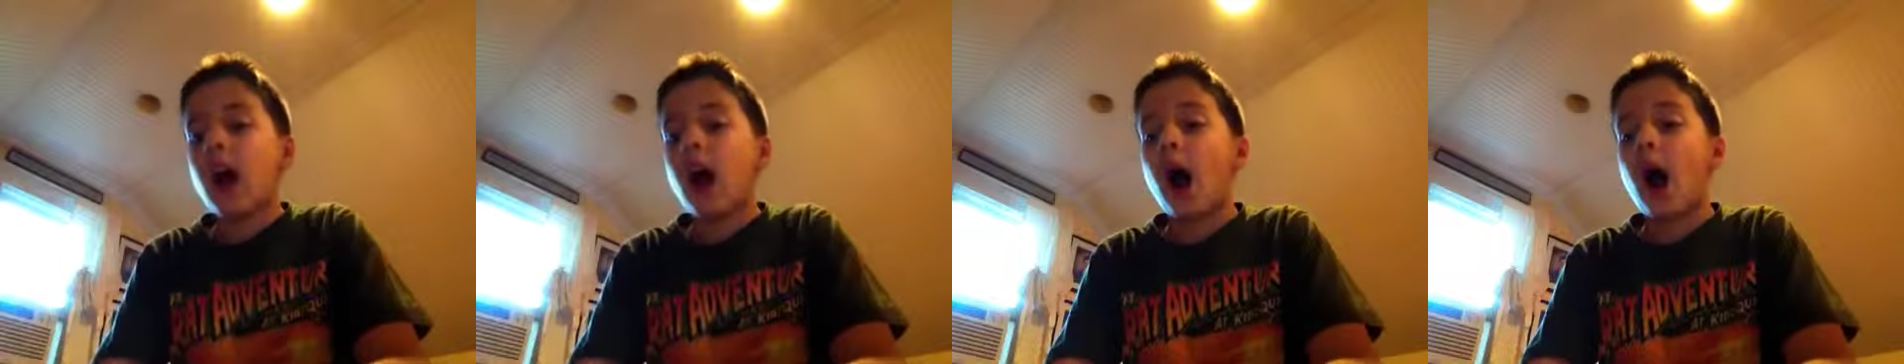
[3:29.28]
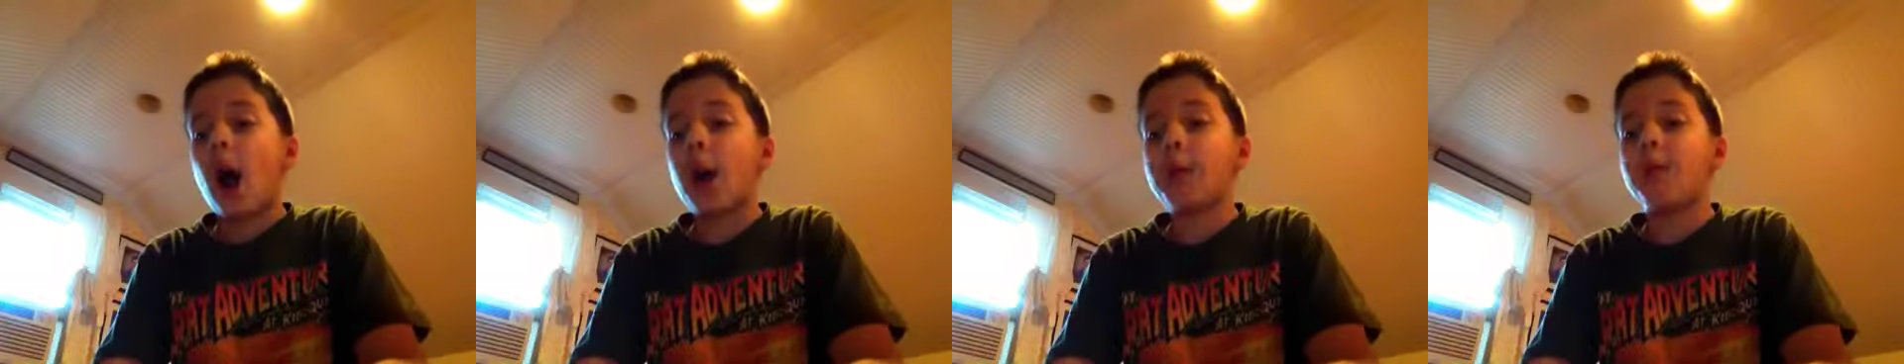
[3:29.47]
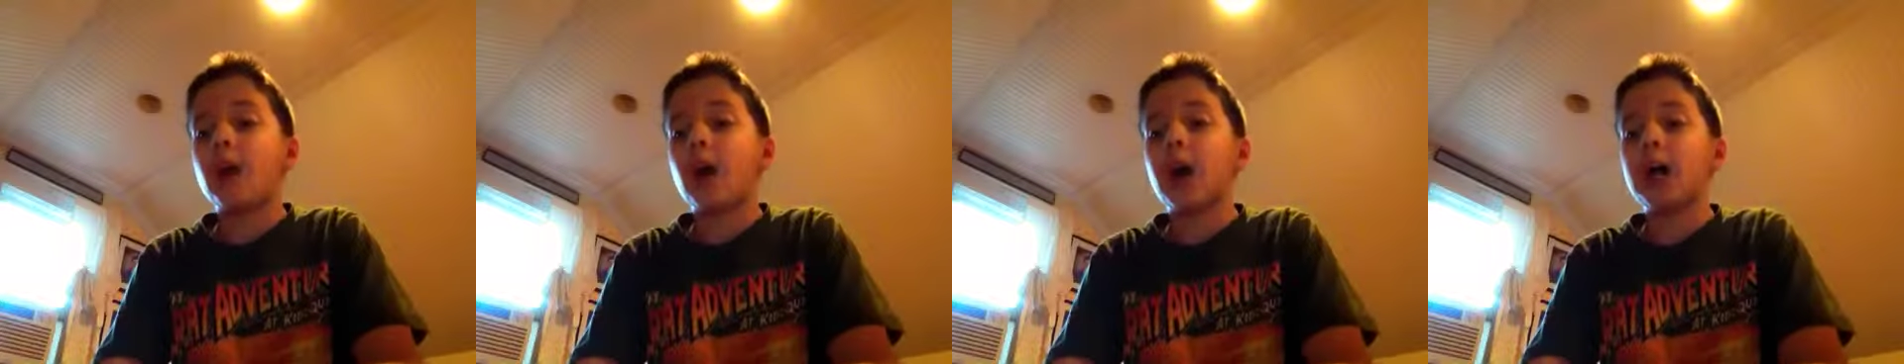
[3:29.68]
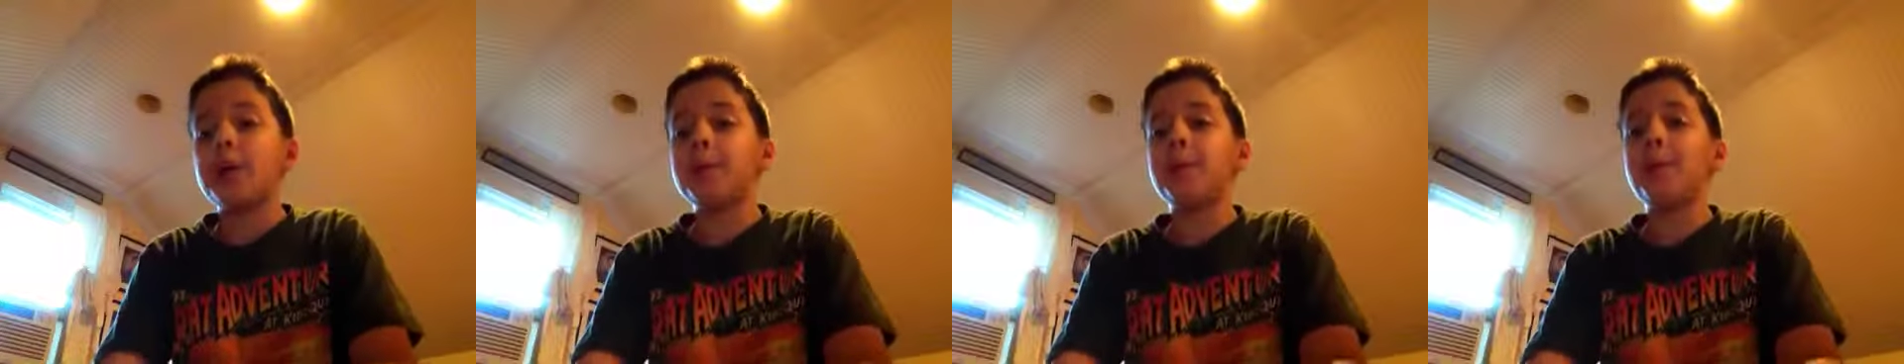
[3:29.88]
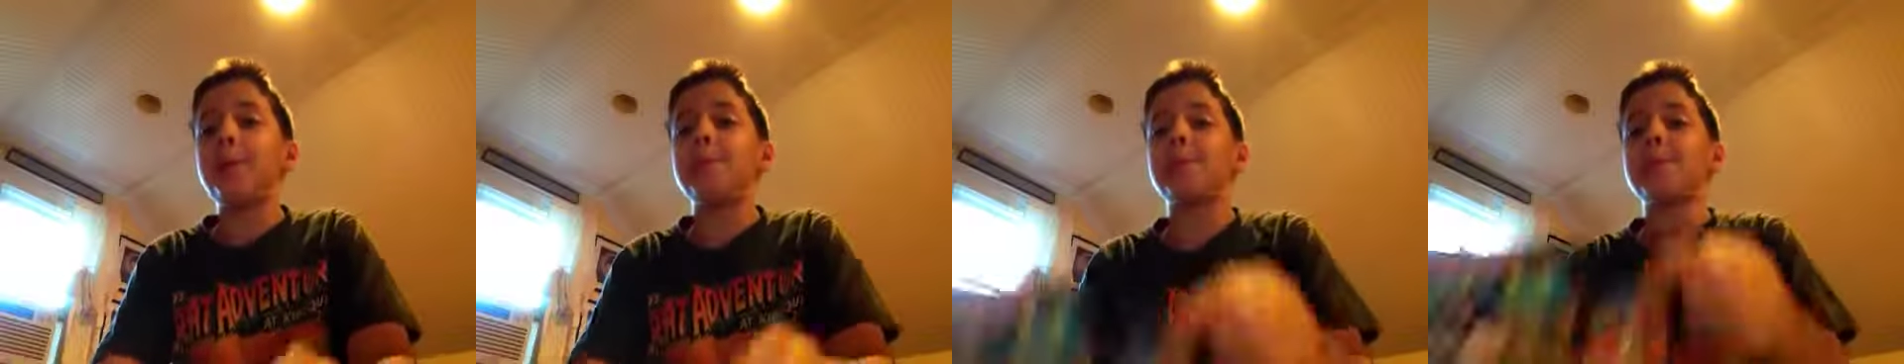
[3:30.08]
I bought
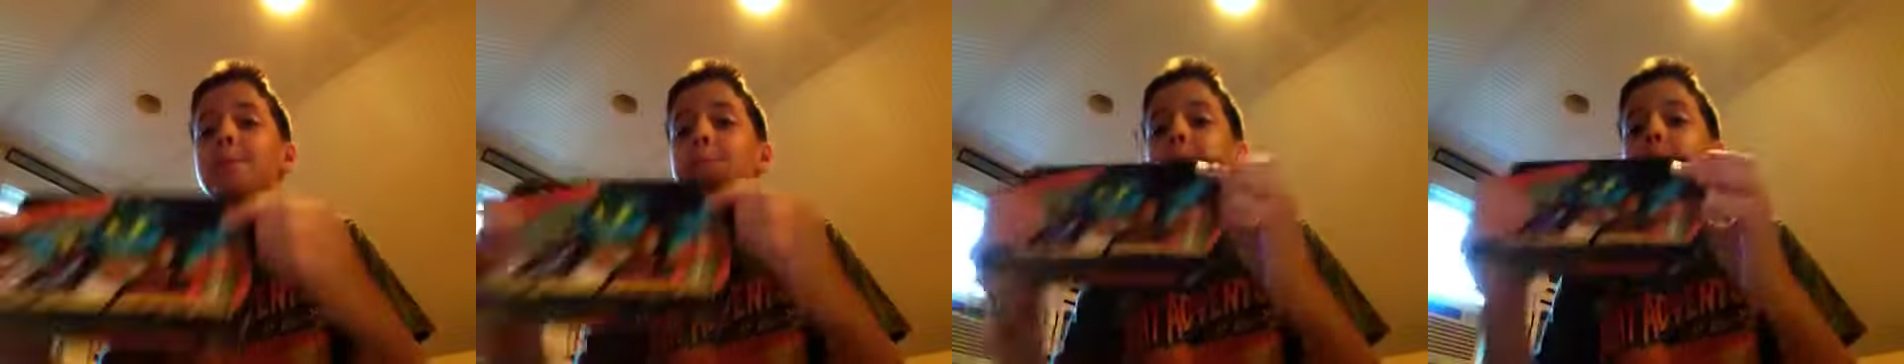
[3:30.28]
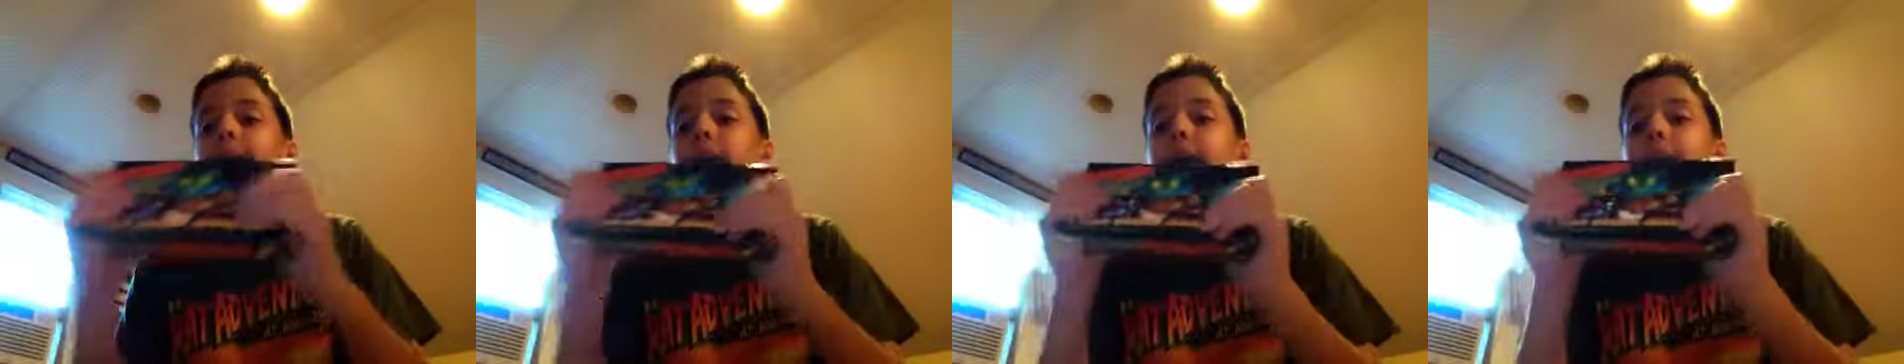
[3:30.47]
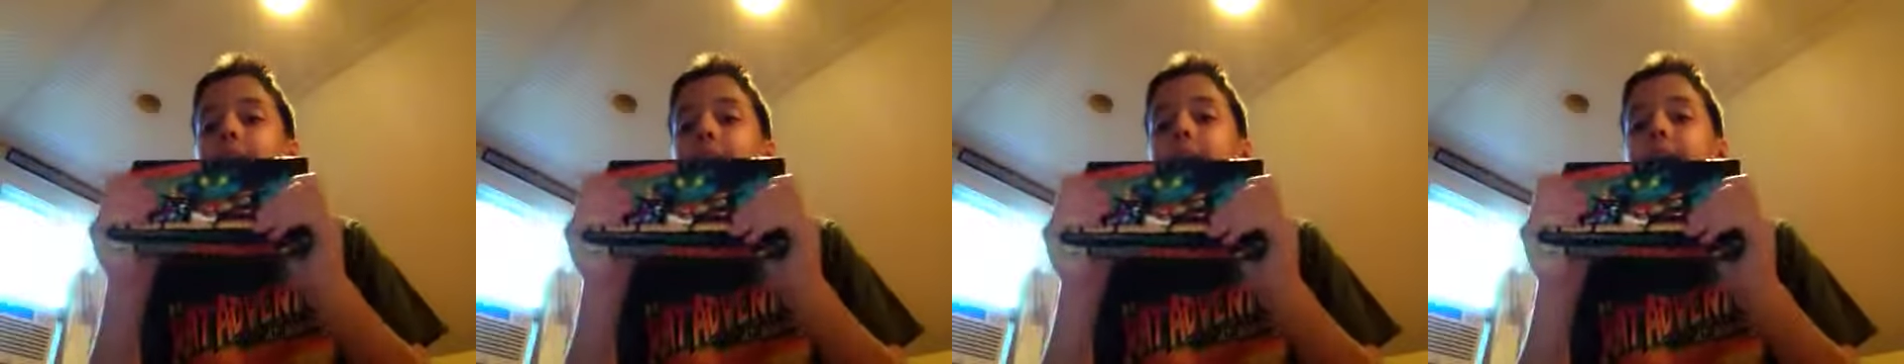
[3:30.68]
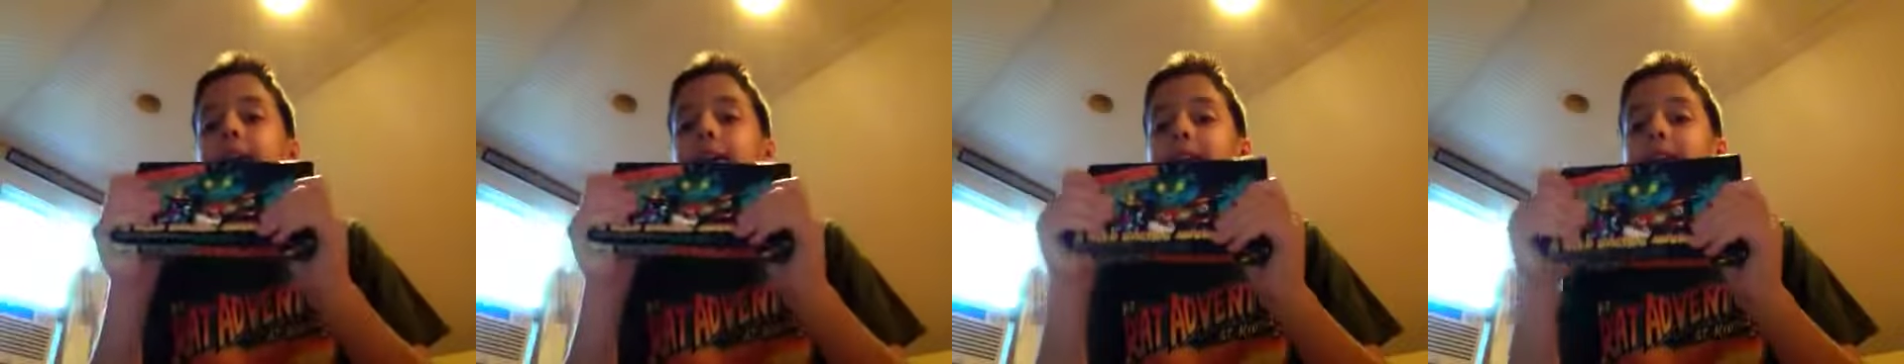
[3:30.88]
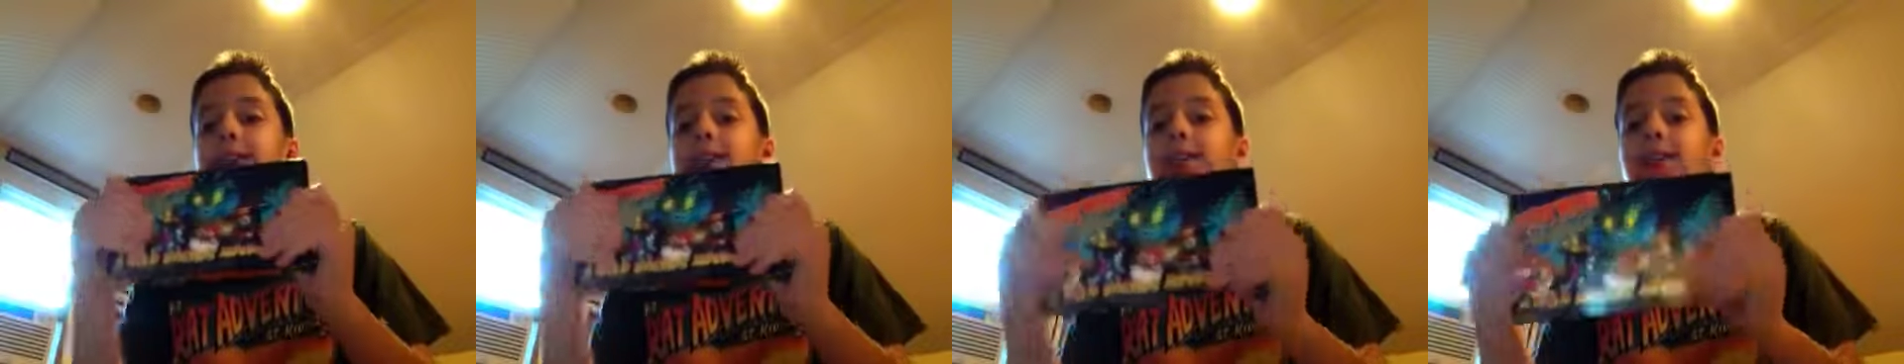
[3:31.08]

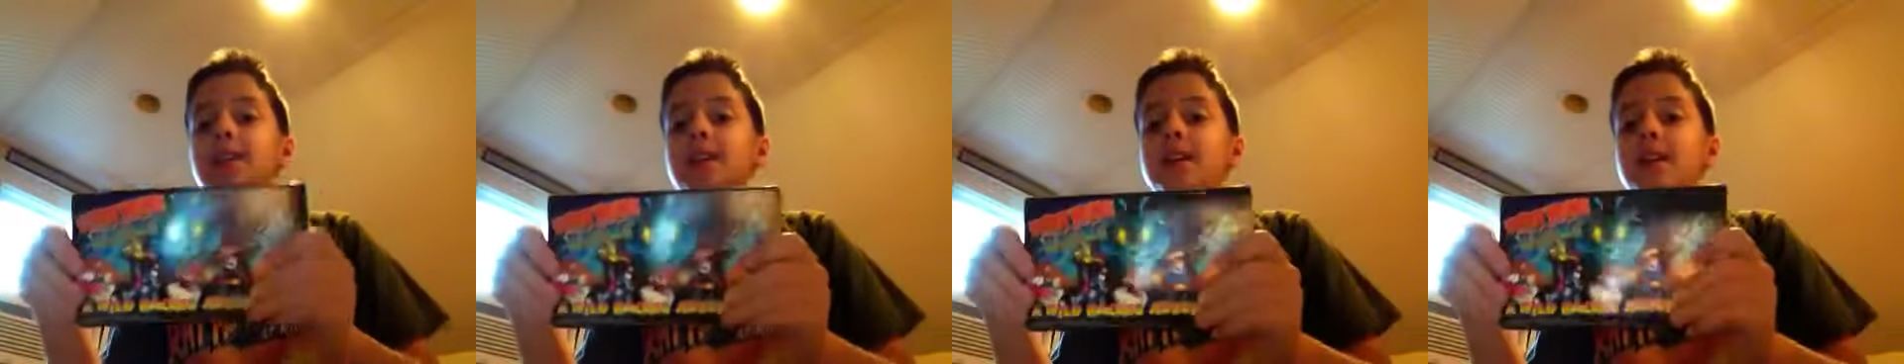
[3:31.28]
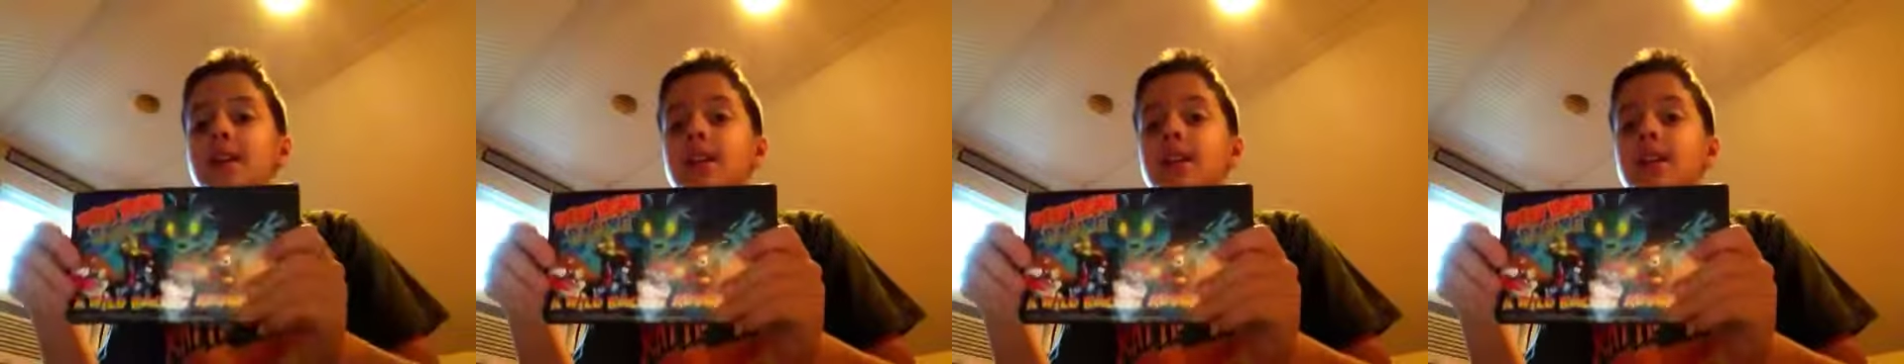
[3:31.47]
this.